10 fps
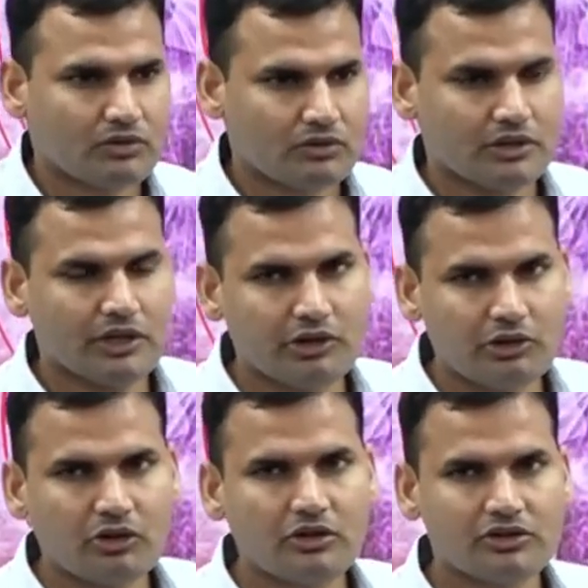
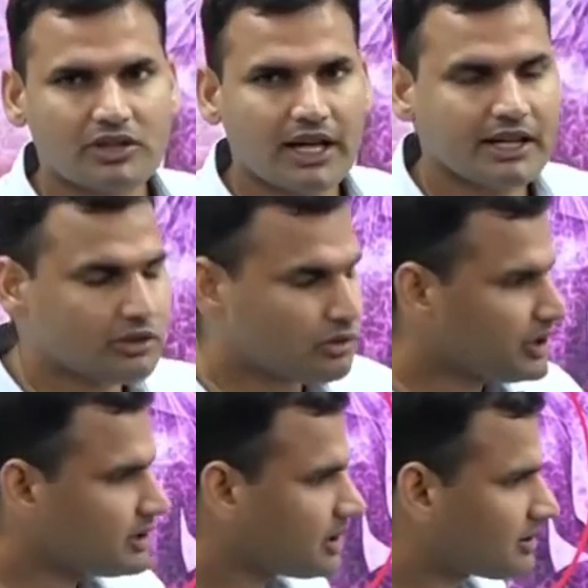try
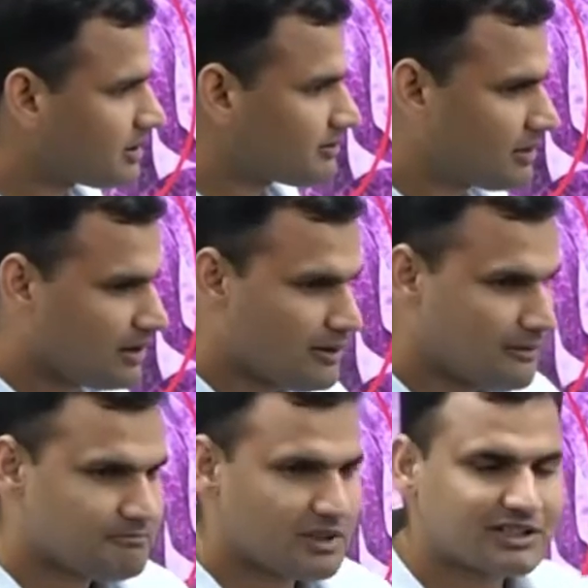ignoring the
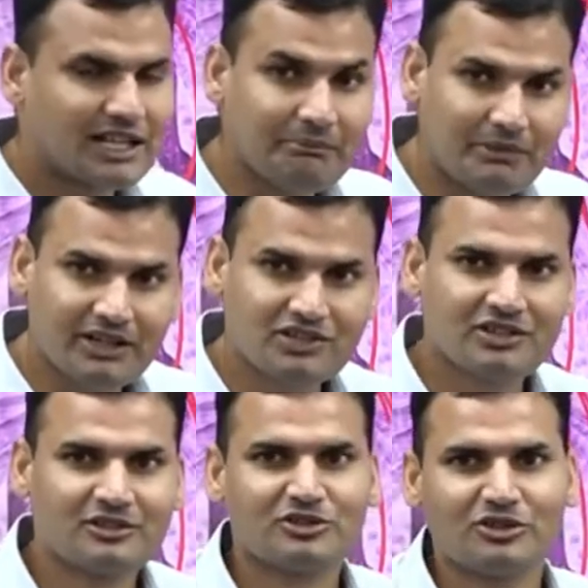
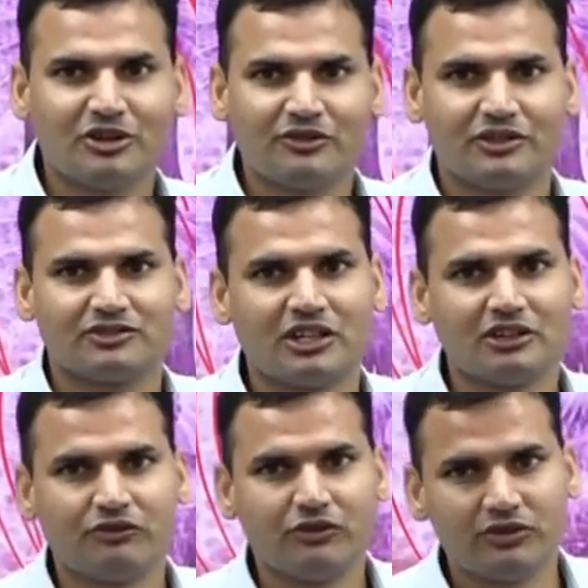temptations of
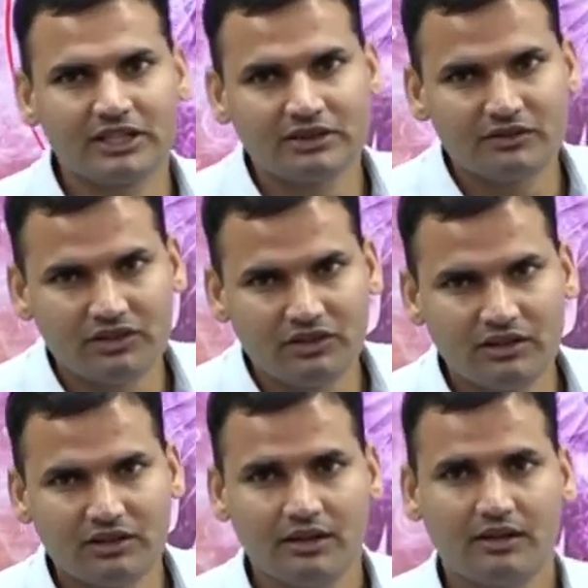junk food and
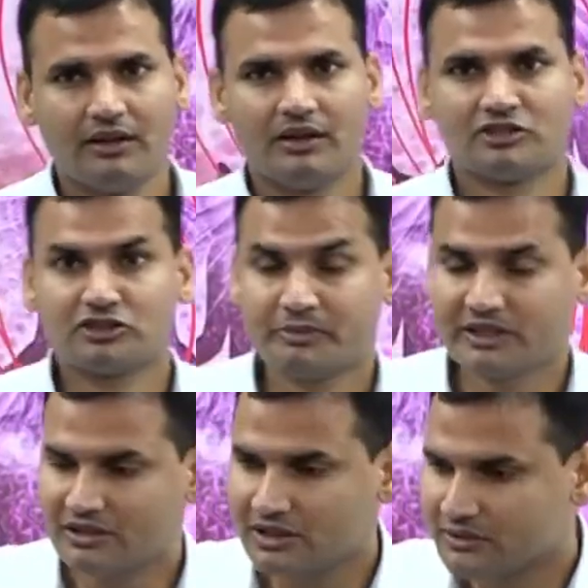everything,
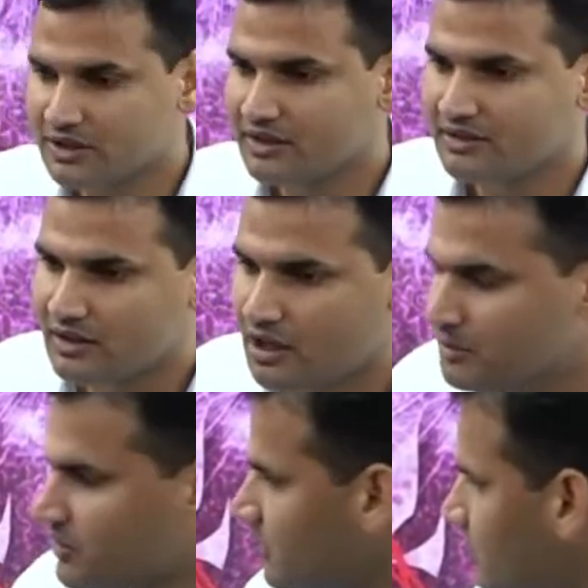especially when the
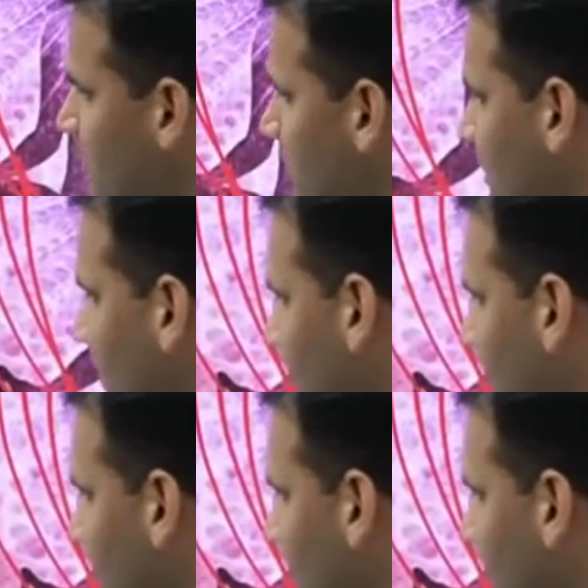exam is around,